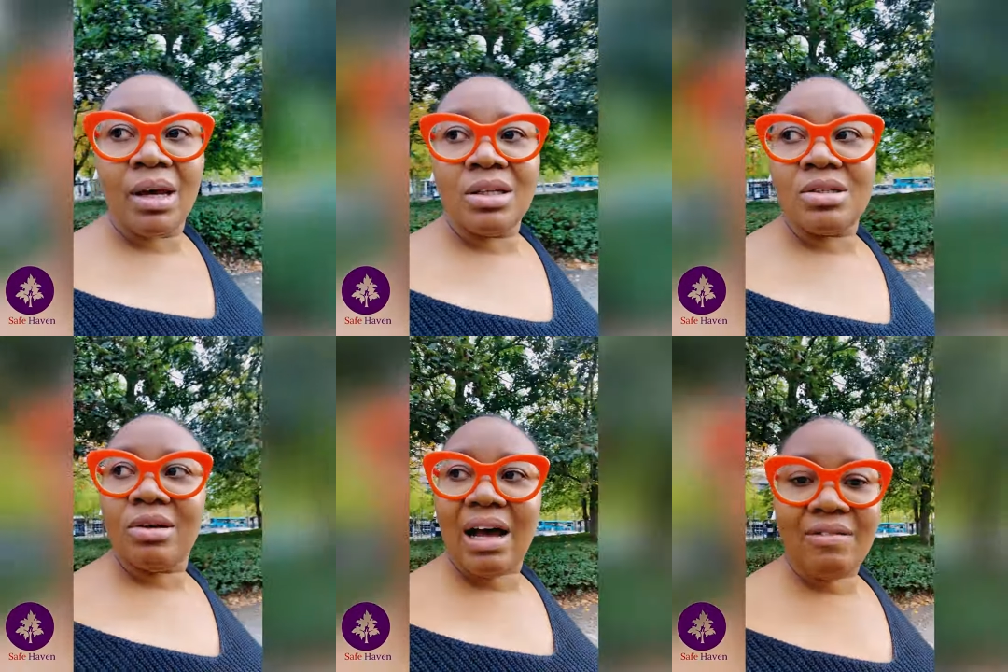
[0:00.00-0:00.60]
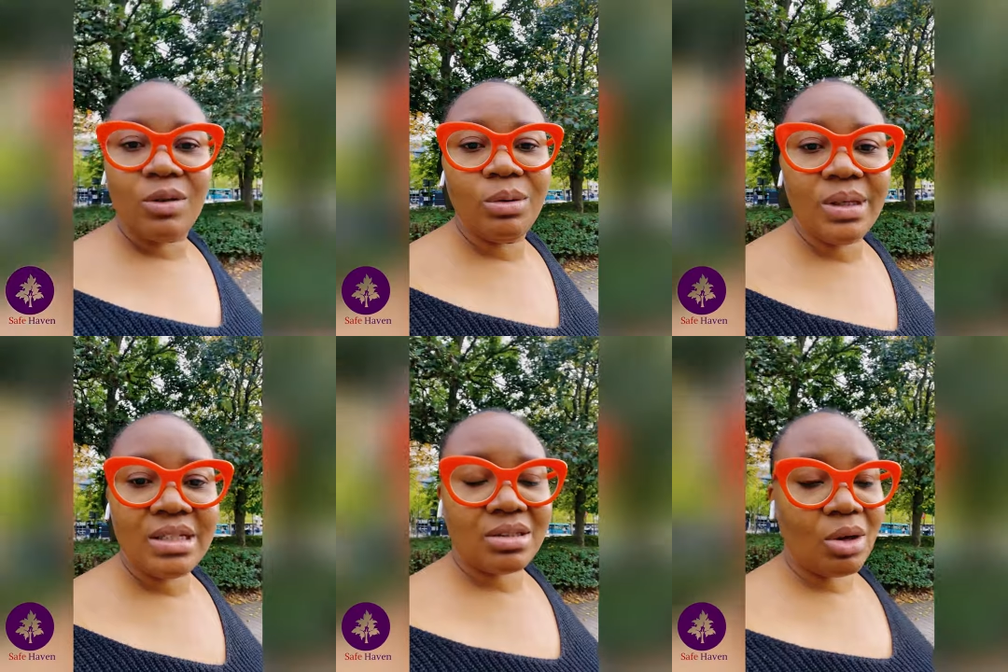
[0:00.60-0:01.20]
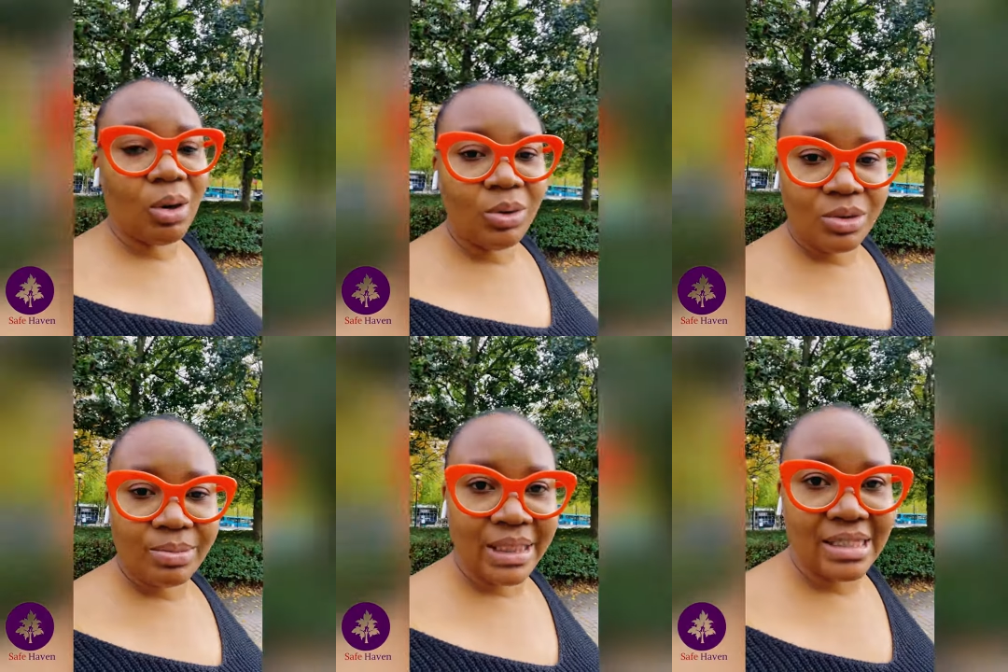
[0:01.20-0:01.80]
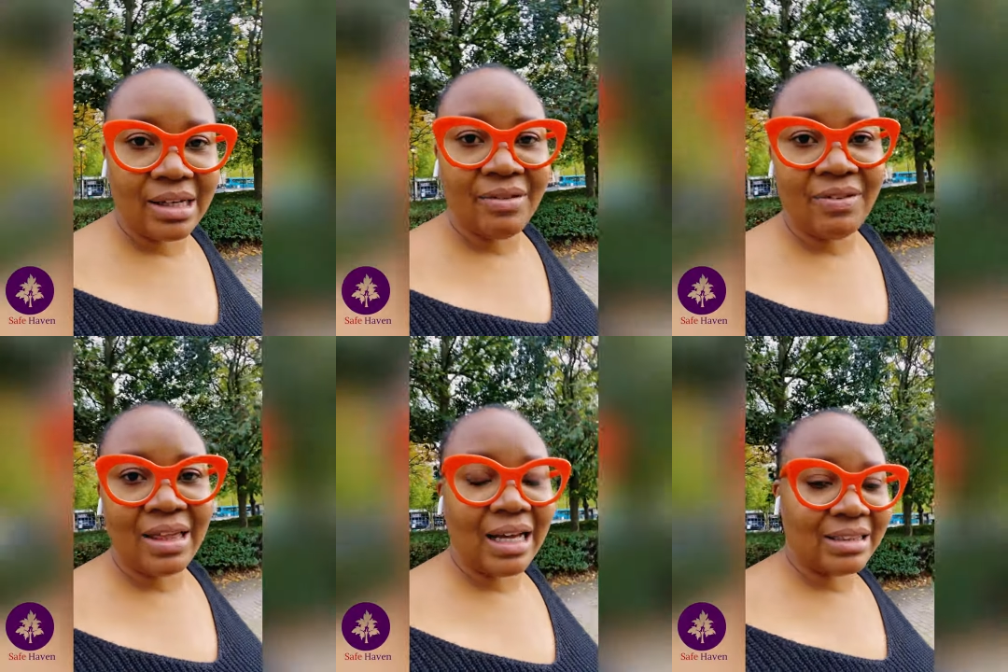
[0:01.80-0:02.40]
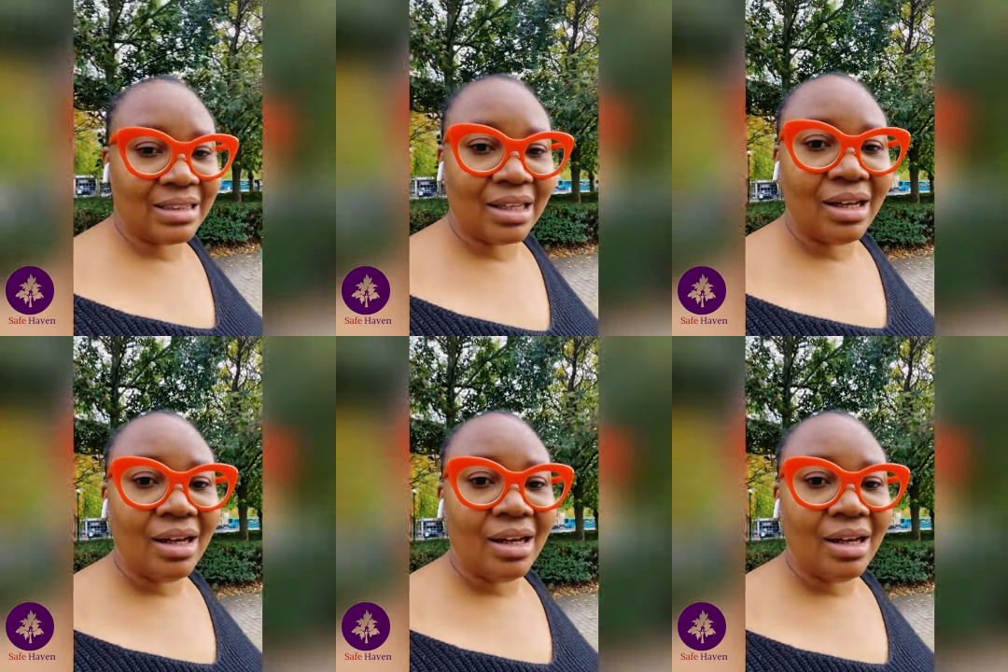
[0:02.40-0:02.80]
So I've always told myself that